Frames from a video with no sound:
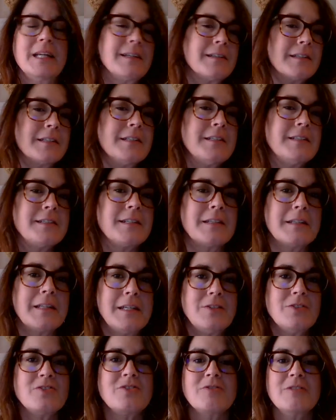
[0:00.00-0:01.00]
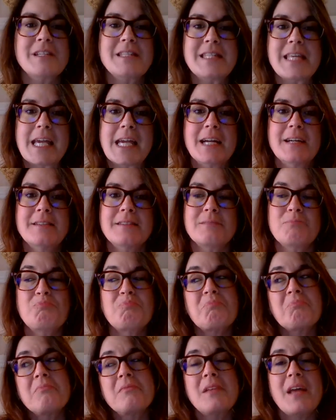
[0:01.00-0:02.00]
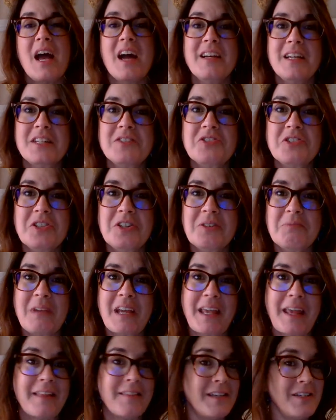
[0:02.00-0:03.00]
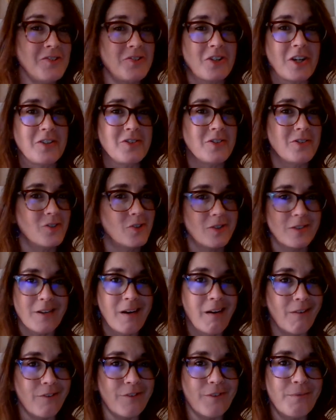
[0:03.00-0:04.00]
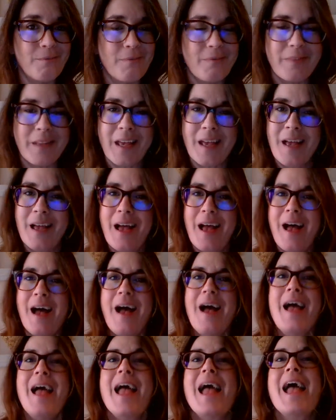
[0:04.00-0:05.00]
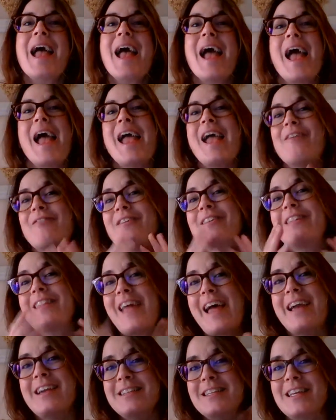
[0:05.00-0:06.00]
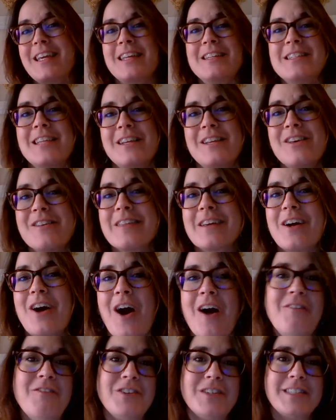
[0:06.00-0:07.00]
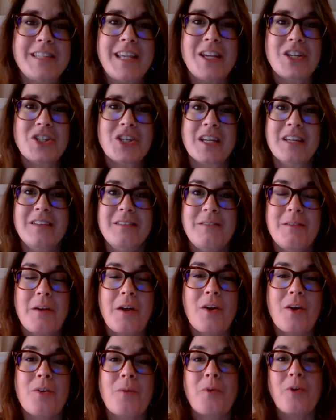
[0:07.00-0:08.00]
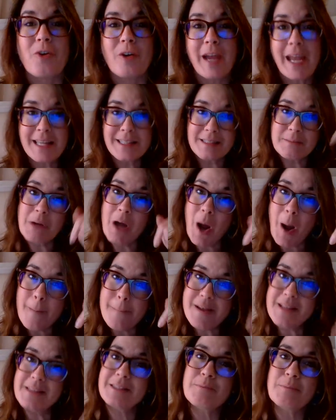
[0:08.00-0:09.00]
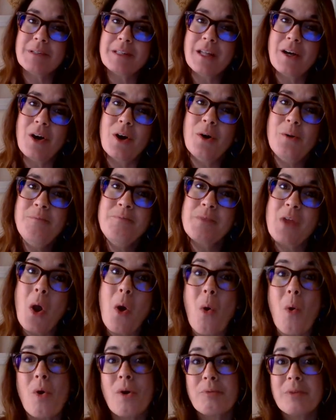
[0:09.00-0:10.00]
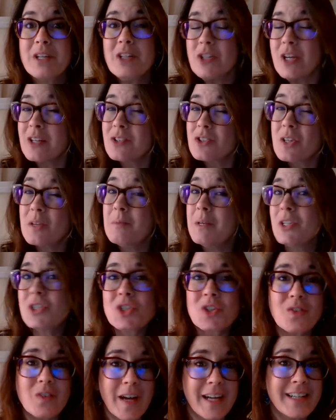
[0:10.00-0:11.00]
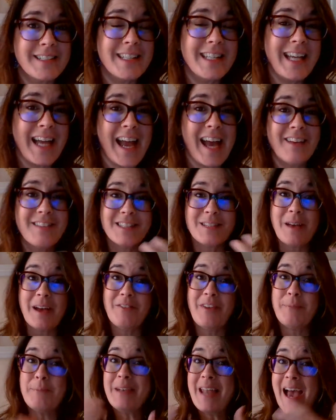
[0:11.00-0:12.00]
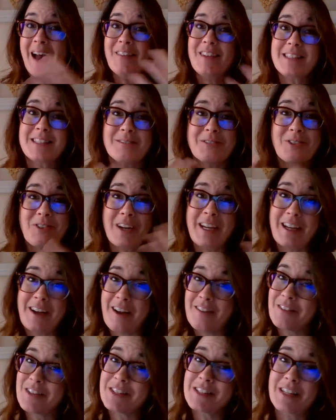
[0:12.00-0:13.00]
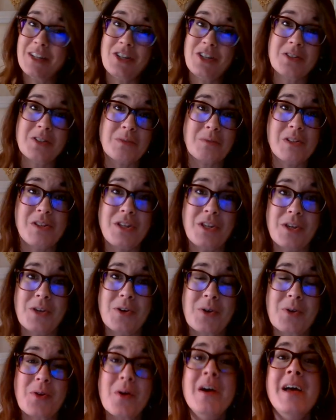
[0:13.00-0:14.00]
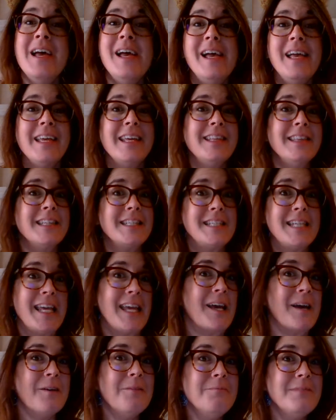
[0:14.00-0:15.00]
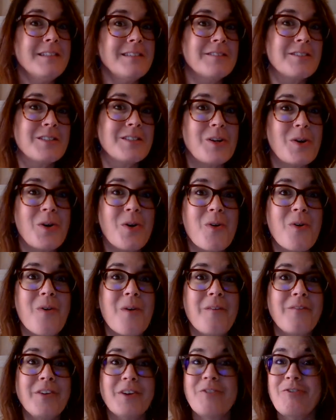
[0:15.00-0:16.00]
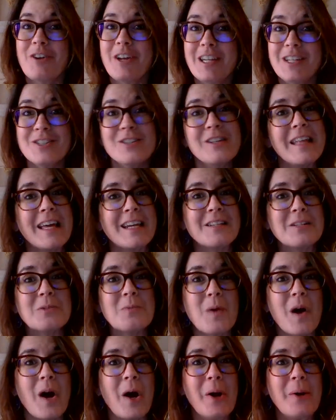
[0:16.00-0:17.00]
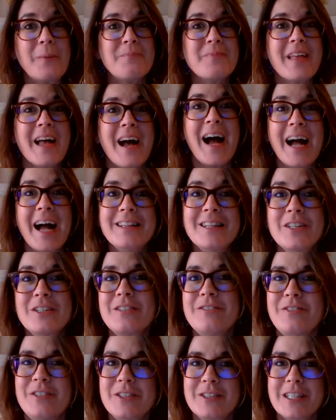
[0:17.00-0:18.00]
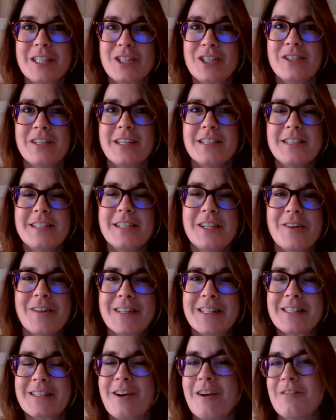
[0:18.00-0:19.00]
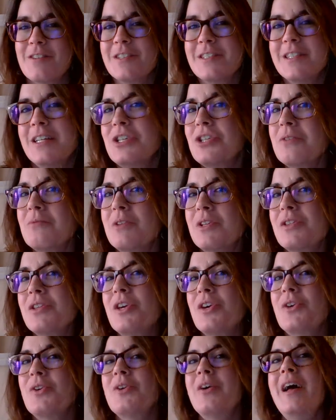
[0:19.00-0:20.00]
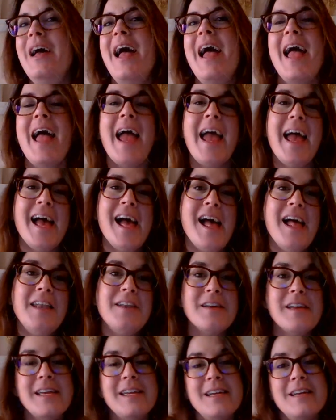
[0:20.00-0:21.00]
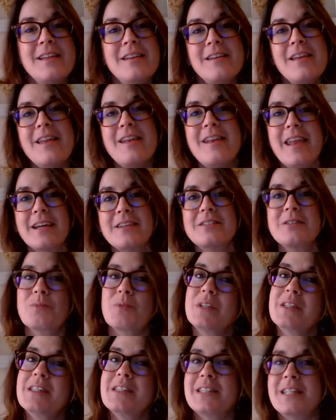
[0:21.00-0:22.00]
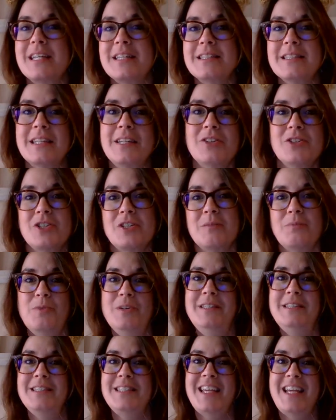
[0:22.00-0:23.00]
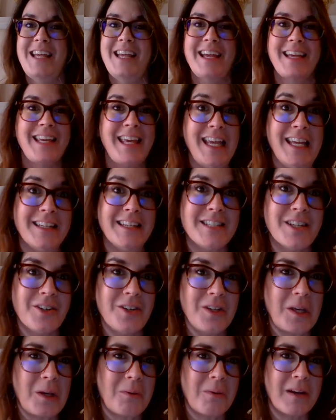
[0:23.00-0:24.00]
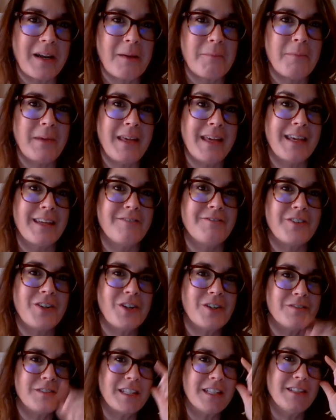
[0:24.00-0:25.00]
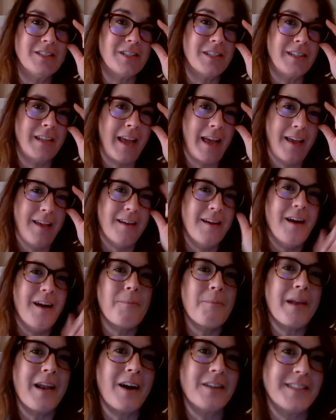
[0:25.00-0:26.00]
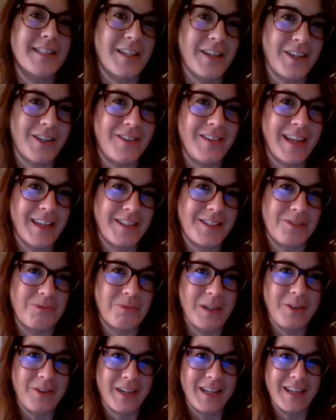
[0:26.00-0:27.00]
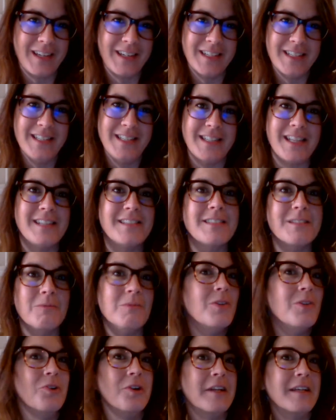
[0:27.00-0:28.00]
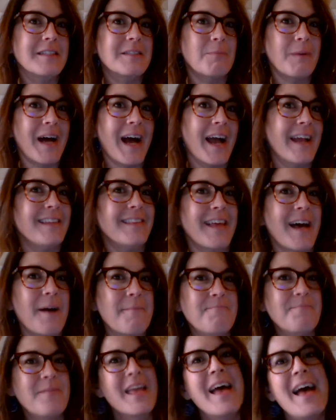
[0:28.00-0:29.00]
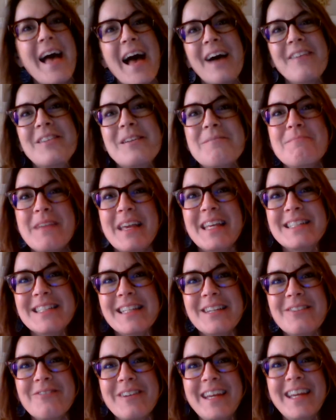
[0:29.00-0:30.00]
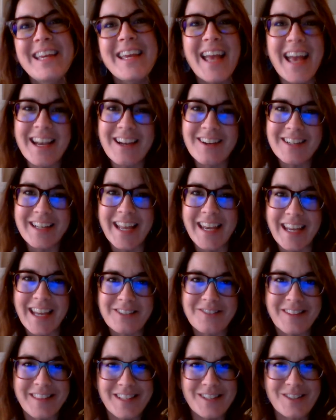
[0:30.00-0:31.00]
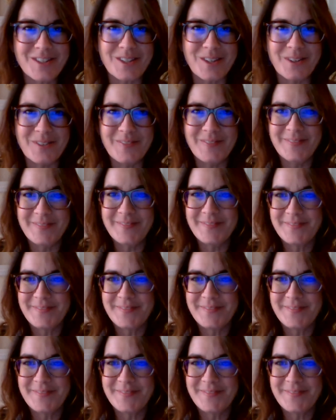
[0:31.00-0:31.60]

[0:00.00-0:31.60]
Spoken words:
List at least 3 things and consider making these changes yourself. If you'd like to continue the conversation, create some comments below or reach out to me directly. I've been having some great conversations with you in the DMs, so feel free to do that as well. I look forward to continuing this conversation with you. And in next Wednesday's Leadership Wednesday, I can't tell you what I'm being involved in today, but I'll tell you next week what it is and some learnings behind that. Have an amazing week, and I'll connect with you soon.